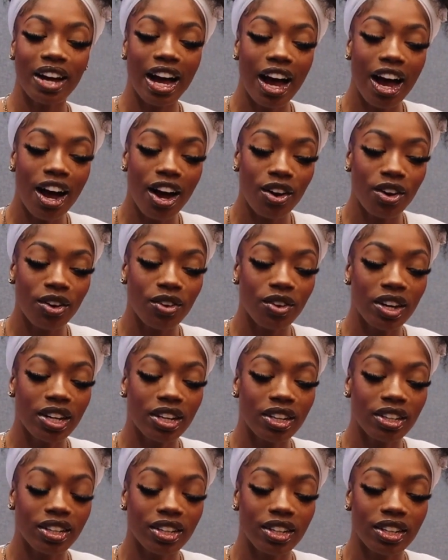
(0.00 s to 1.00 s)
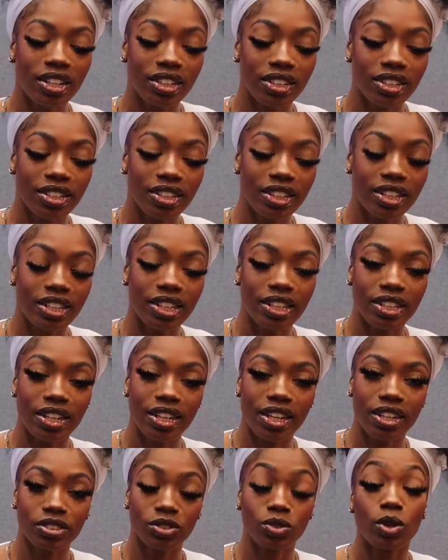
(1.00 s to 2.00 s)
how,
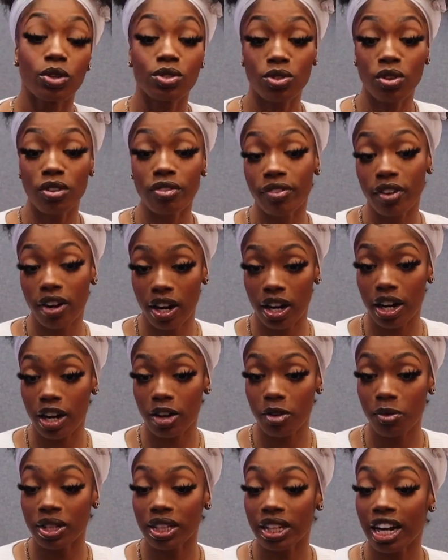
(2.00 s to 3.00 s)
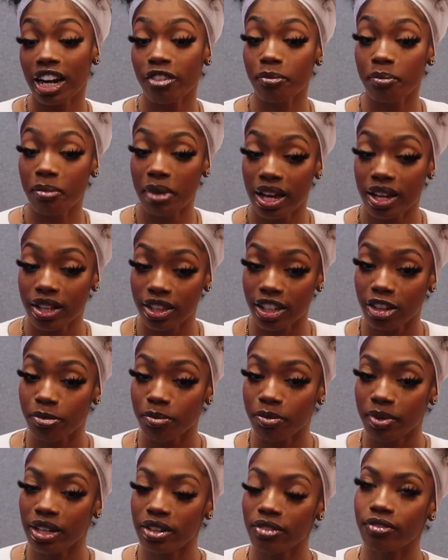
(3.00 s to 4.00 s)
so far, everyone that I've met,
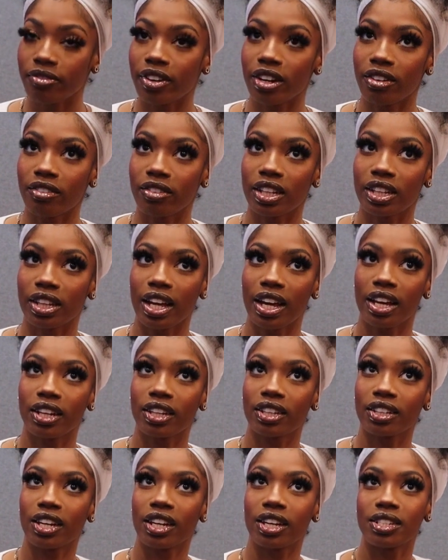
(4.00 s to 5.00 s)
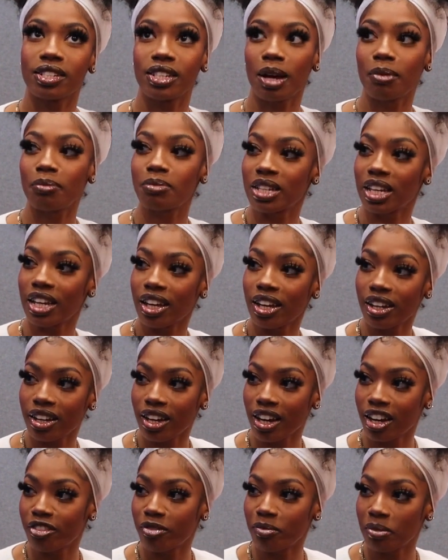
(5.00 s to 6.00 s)
they've been very, like, accepting
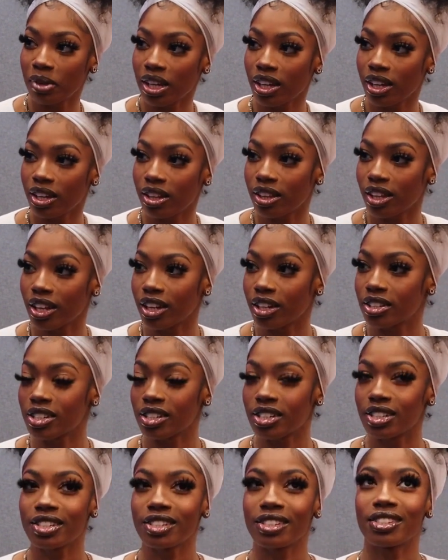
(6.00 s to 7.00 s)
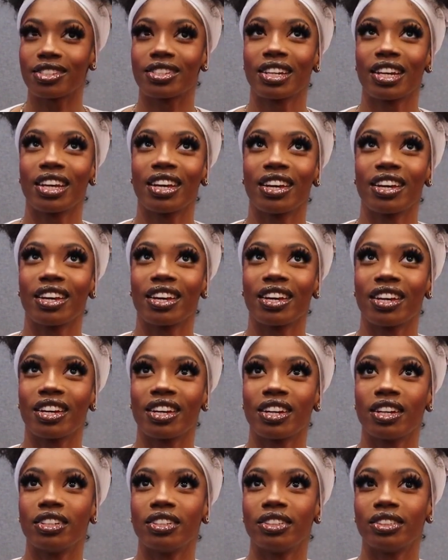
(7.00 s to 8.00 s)
of me, and they just
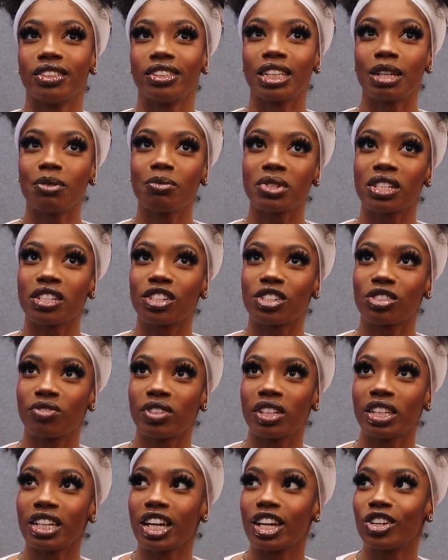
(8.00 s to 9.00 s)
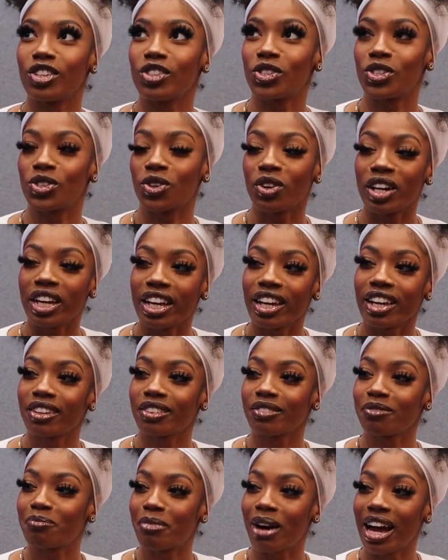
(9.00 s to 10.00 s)
seem to just really enjoy
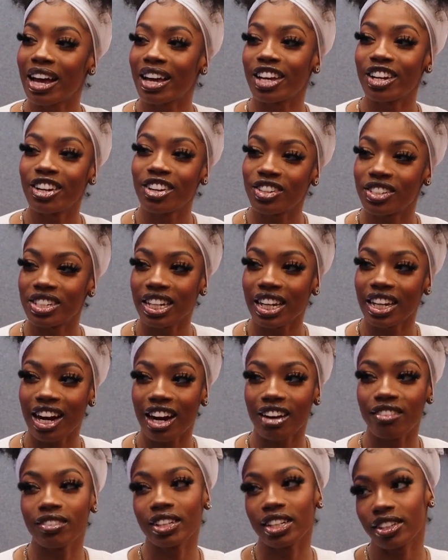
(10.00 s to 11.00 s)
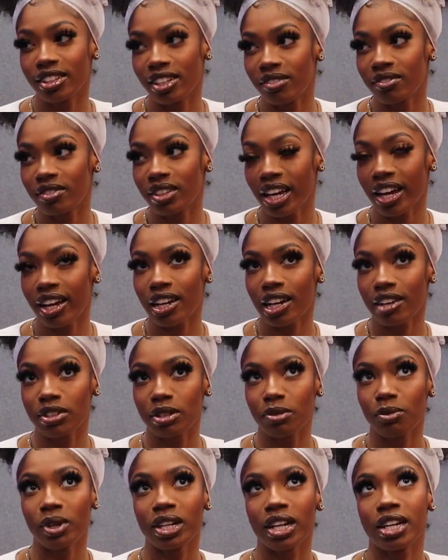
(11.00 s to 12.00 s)
my energy, and I really love that.
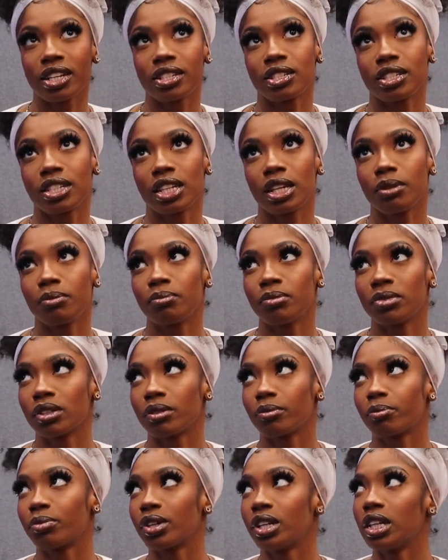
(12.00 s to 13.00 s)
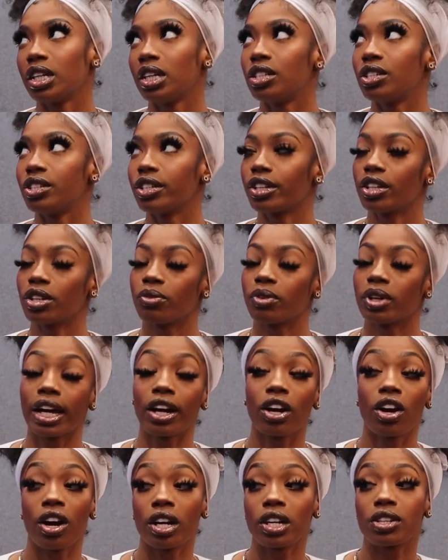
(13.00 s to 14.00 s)
Everyone has seemed pretty genuine,
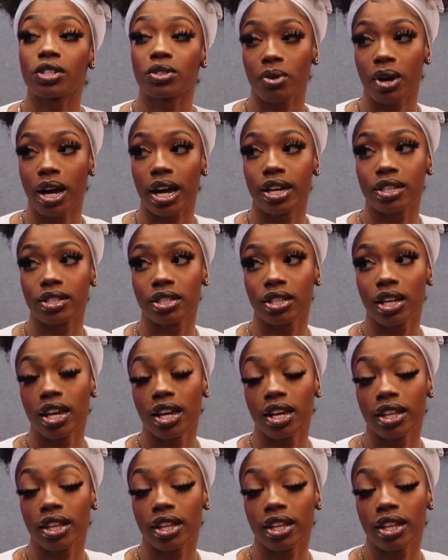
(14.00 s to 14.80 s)
like, artist-wise,